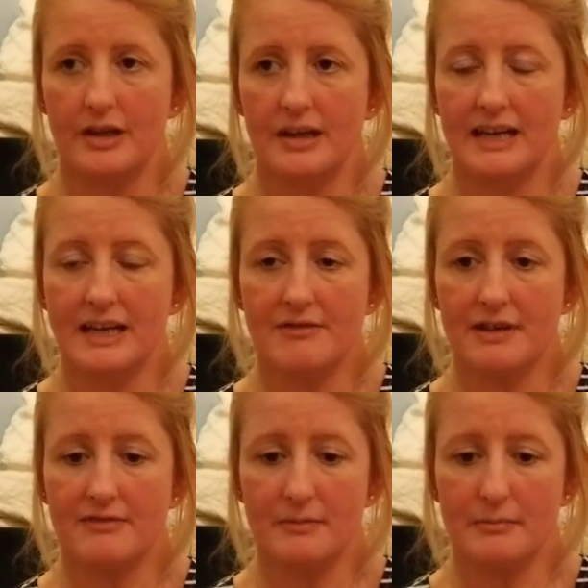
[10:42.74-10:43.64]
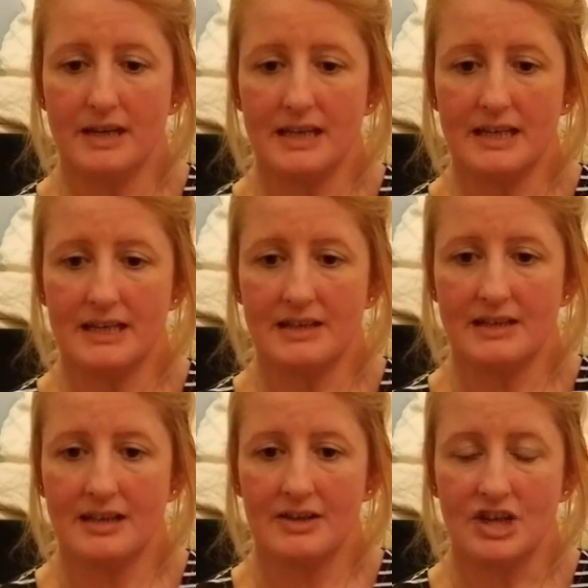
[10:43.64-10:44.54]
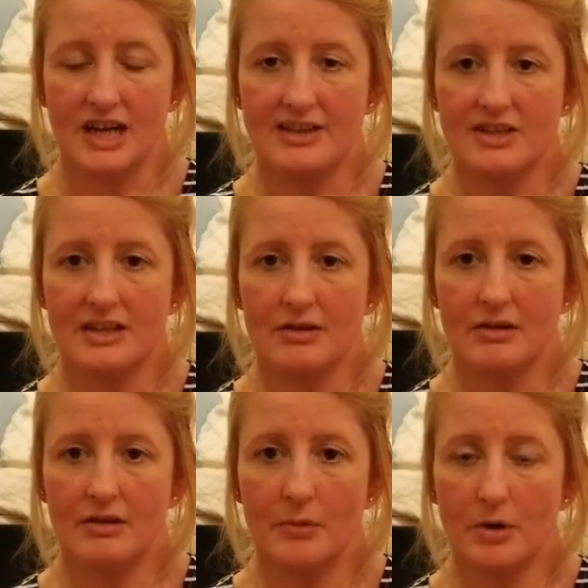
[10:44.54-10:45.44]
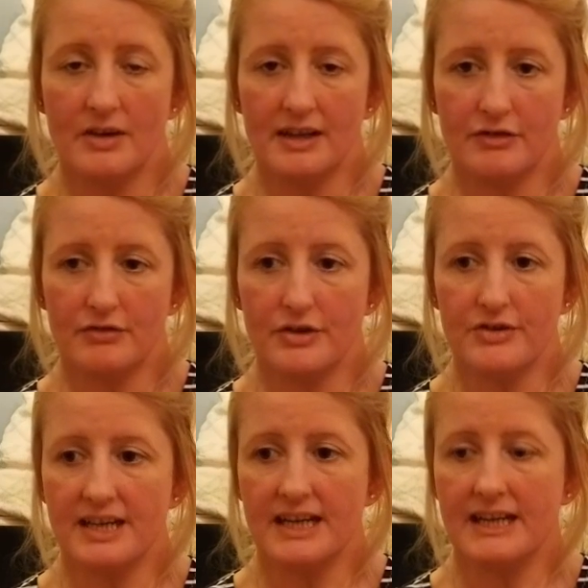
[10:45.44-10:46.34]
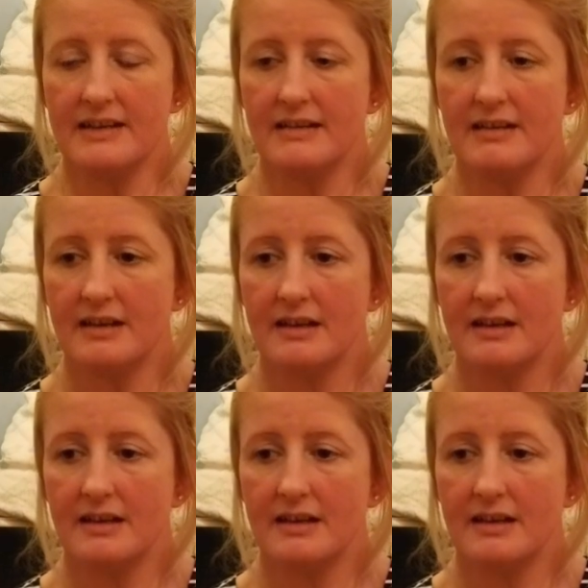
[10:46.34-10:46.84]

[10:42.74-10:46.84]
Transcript: even if it means changing your morning routine,